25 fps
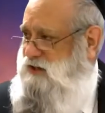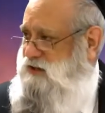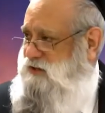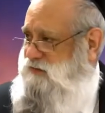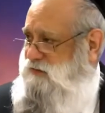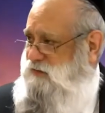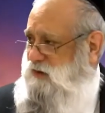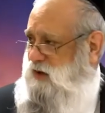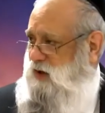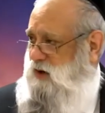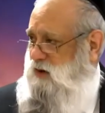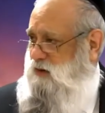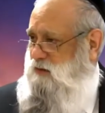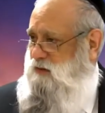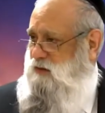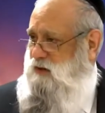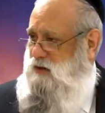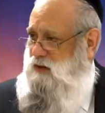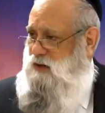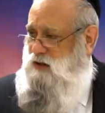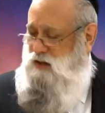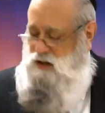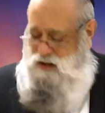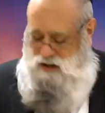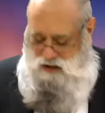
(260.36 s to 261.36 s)
this flow.
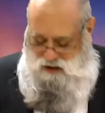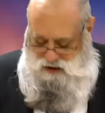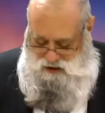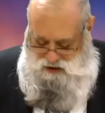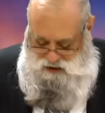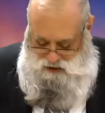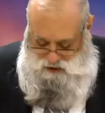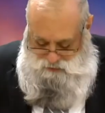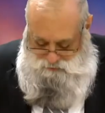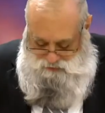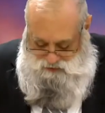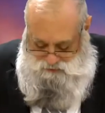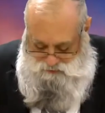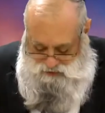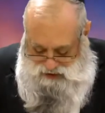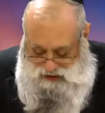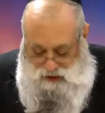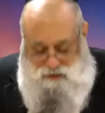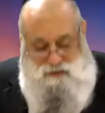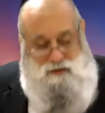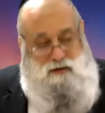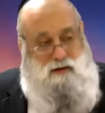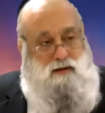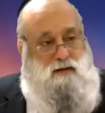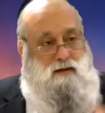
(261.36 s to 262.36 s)
But
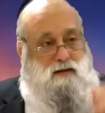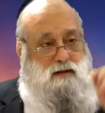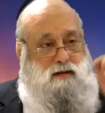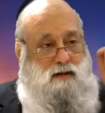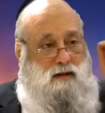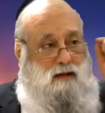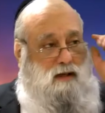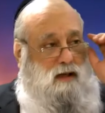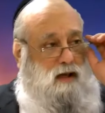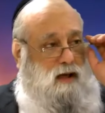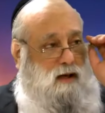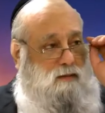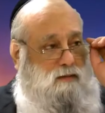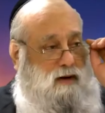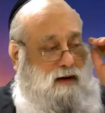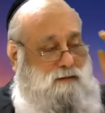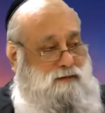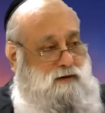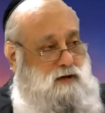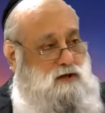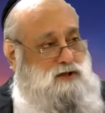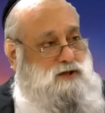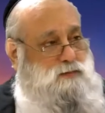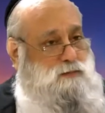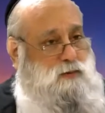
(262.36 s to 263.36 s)
rather, Rav
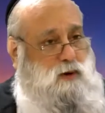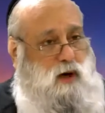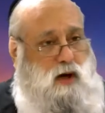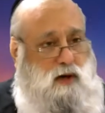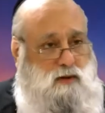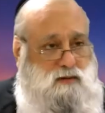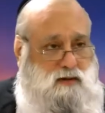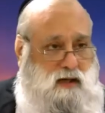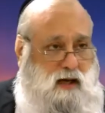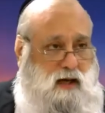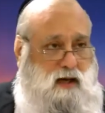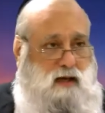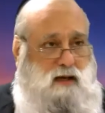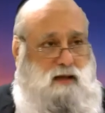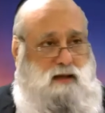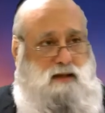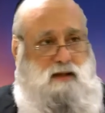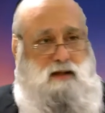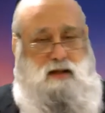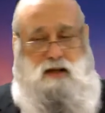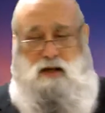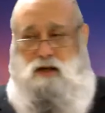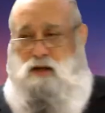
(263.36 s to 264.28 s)
Hirsch Broda,